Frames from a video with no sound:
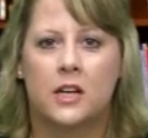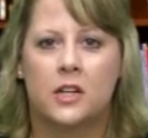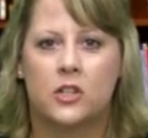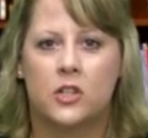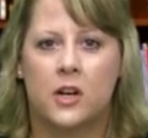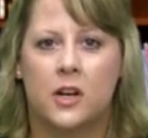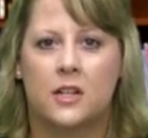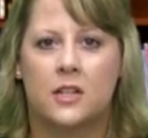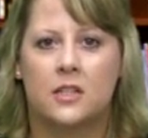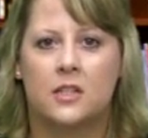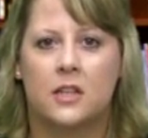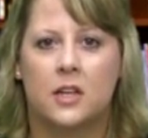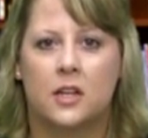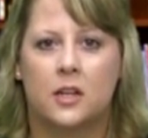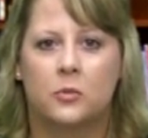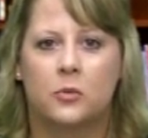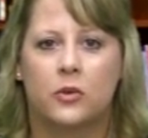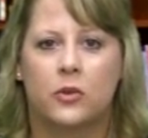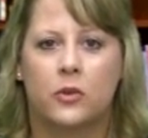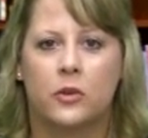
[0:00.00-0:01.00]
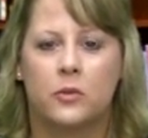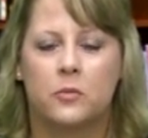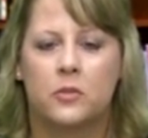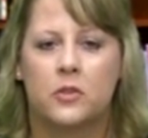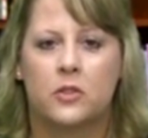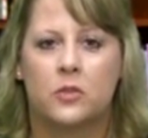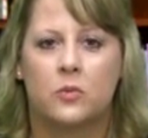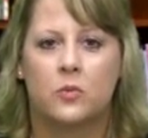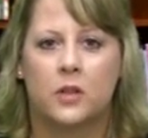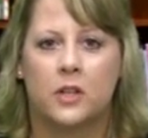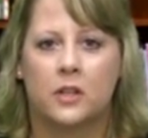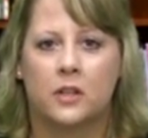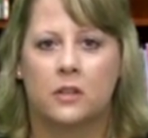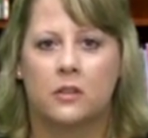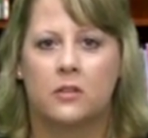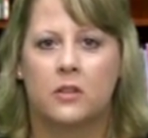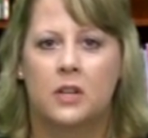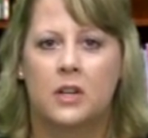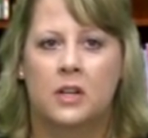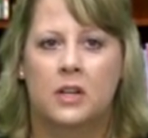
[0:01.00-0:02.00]
I try to set up groups
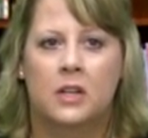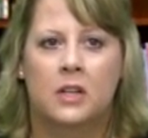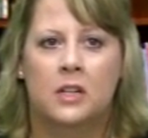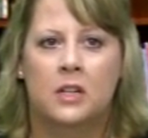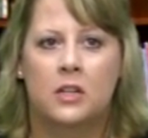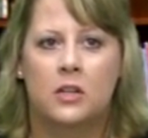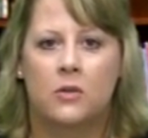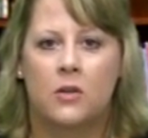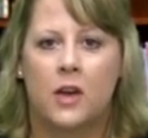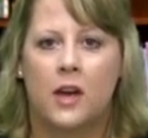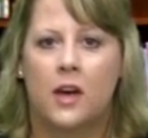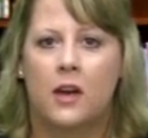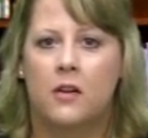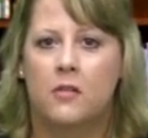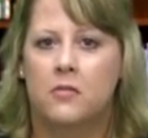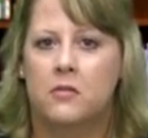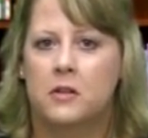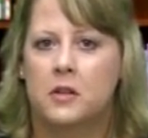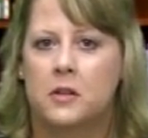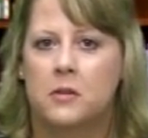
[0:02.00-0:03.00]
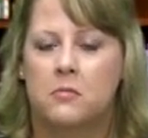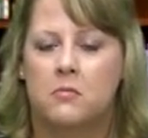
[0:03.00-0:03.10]
where you have